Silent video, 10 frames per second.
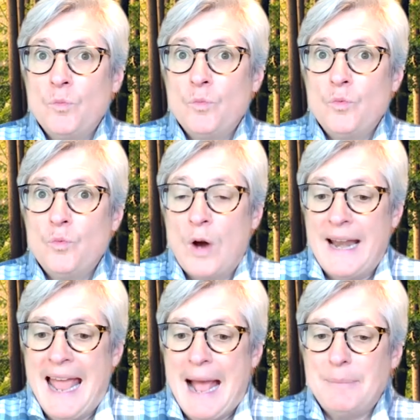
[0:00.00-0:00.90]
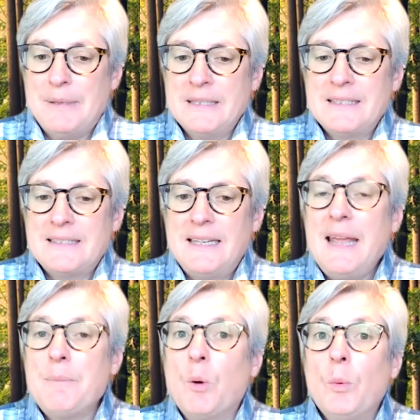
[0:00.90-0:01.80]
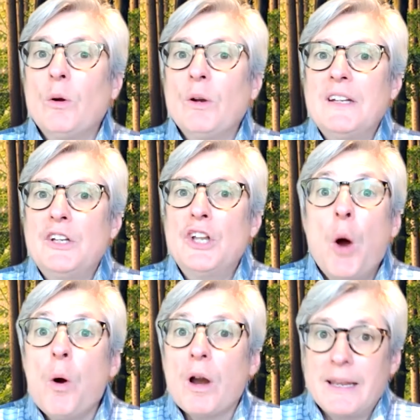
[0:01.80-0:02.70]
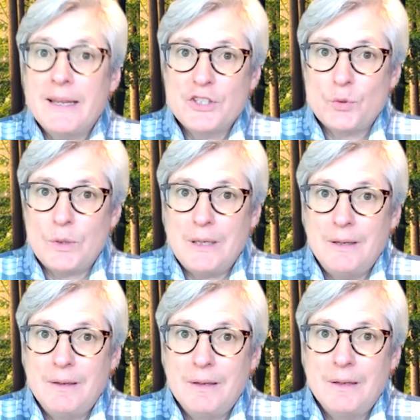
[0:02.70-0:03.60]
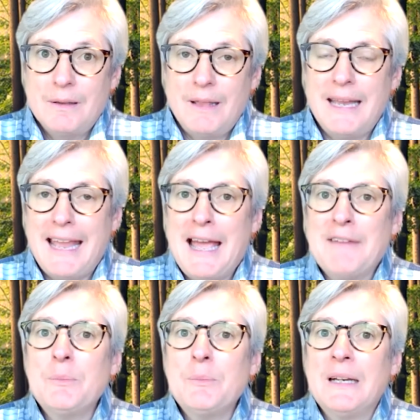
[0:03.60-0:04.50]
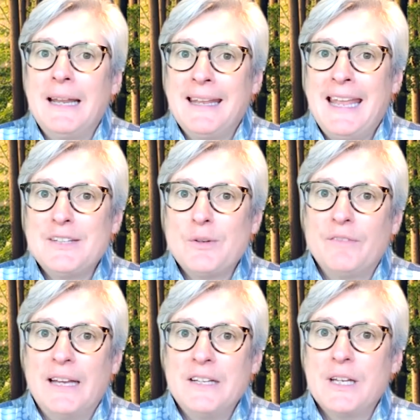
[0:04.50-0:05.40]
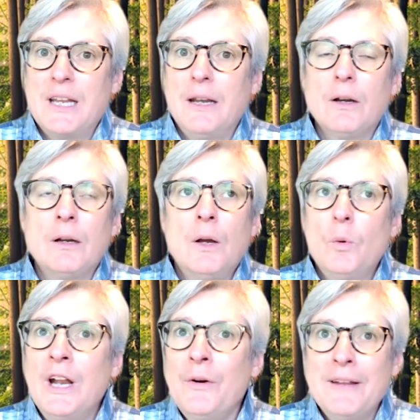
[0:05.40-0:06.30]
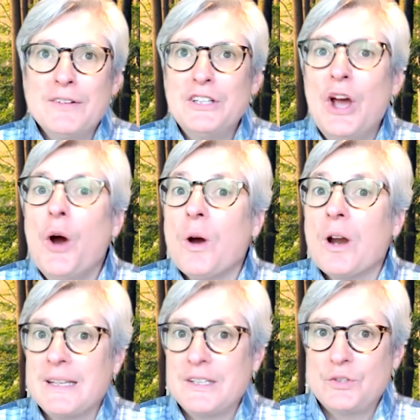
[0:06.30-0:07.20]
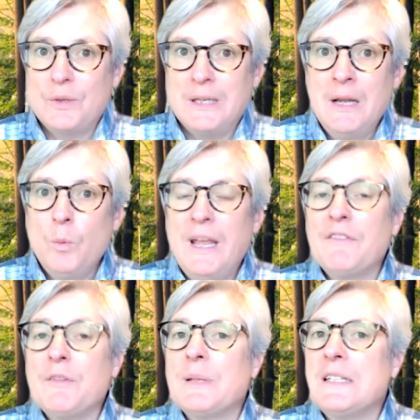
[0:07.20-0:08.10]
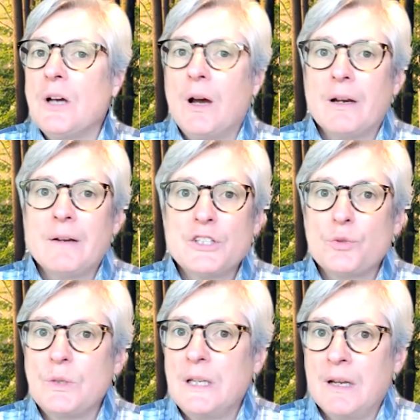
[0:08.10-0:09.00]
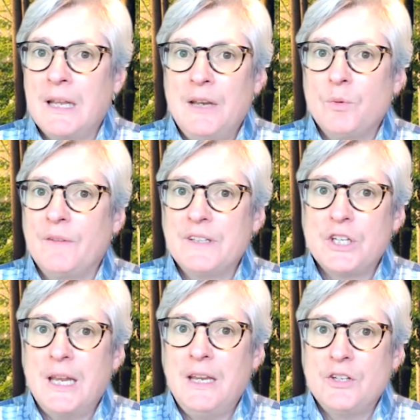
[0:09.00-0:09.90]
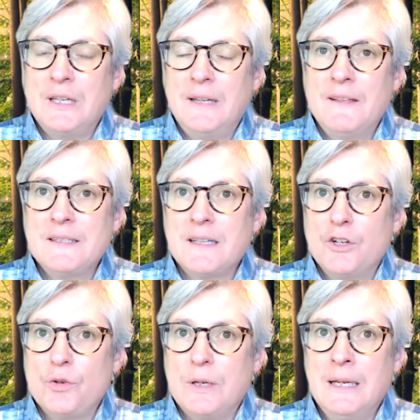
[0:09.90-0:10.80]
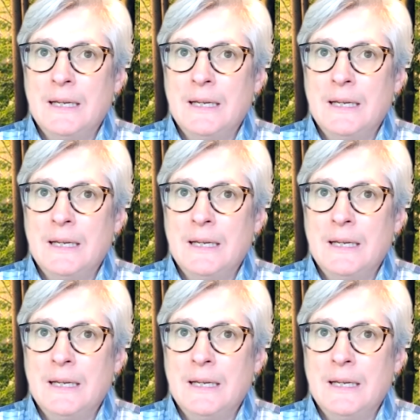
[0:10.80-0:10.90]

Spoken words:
what happens today, but we don't even know our history. Like, having been a K-12 educator, we don't even know our history. We haven't been taught our history in our K-12 education in this country.